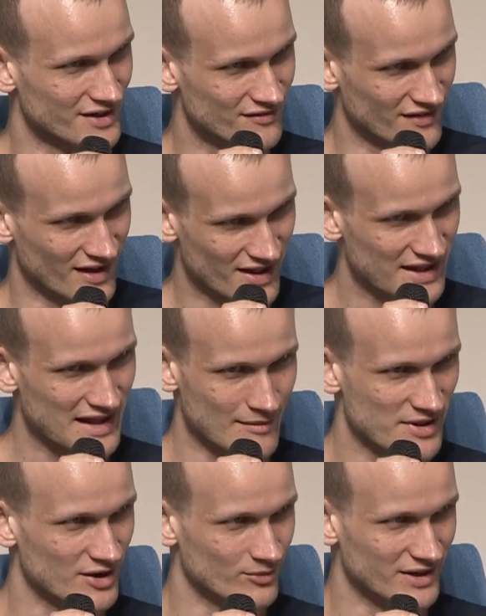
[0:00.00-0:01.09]
of
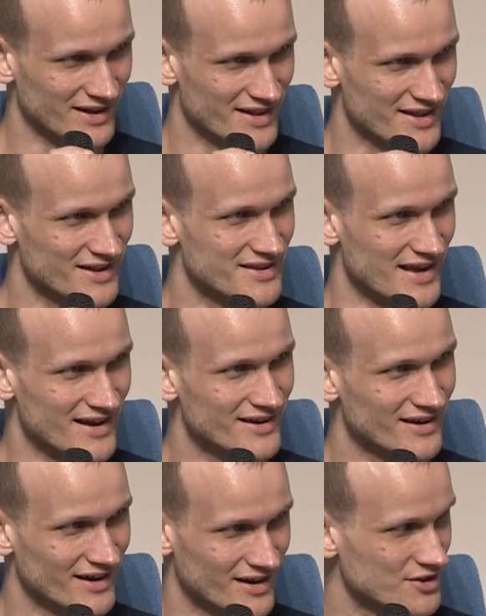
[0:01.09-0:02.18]
steps that we need to
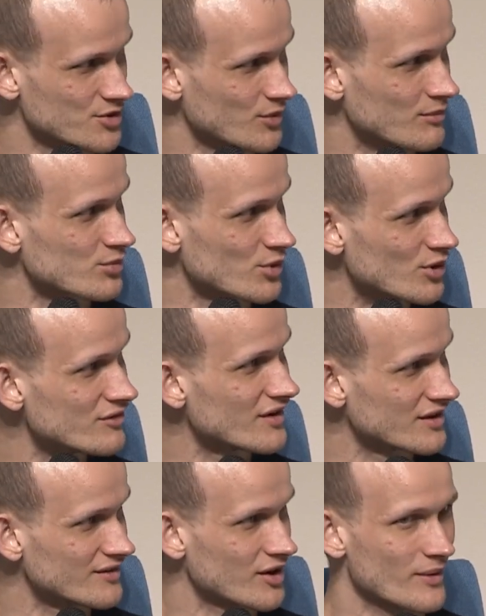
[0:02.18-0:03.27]
take to improve,
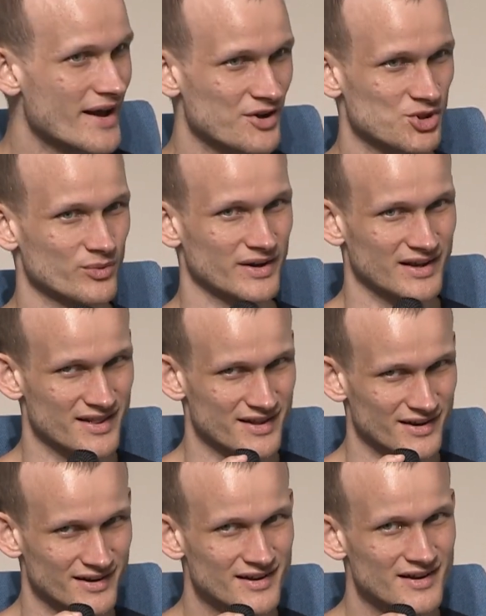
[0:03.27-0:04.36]
and like we actually need
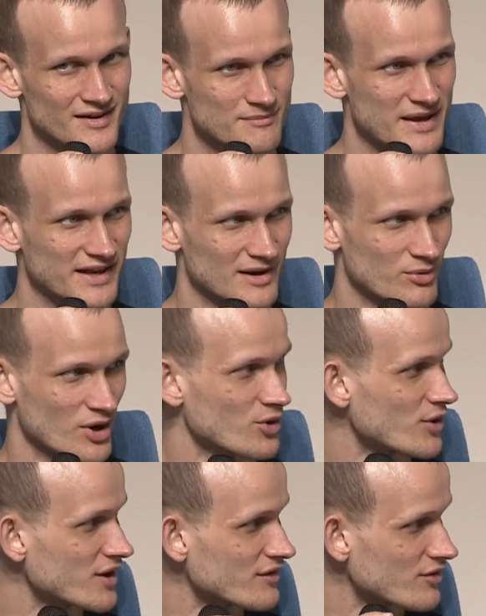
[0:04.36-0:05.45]
to make it a
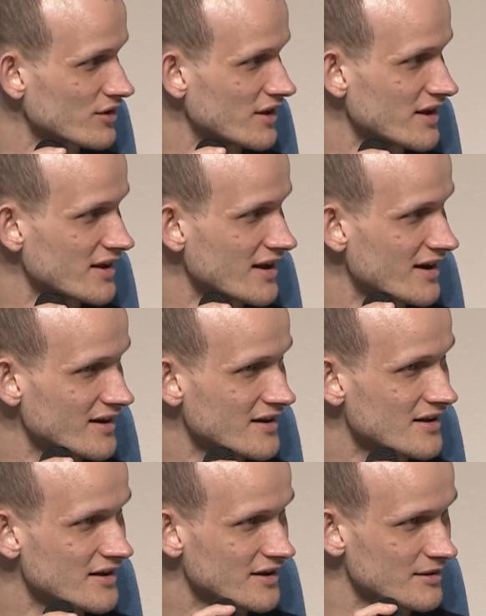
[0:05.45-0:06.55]
priority for the
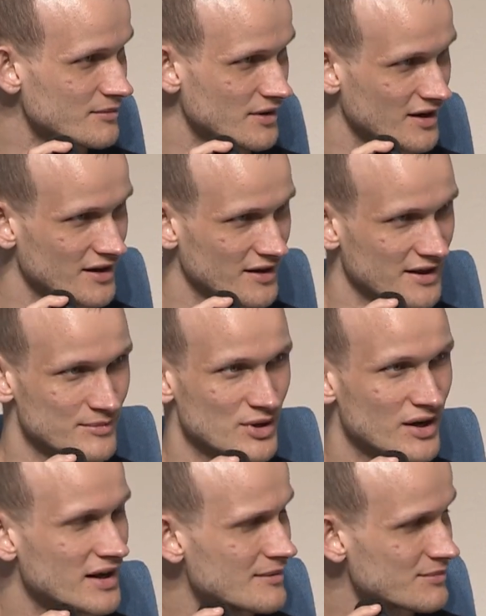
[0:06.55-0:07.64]

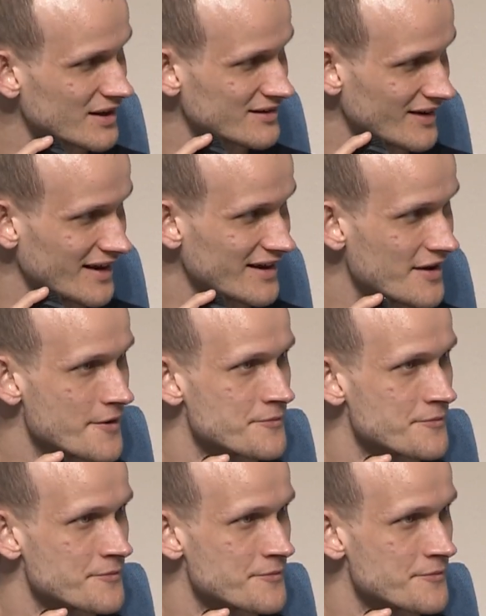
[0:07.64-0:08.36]
community. But like,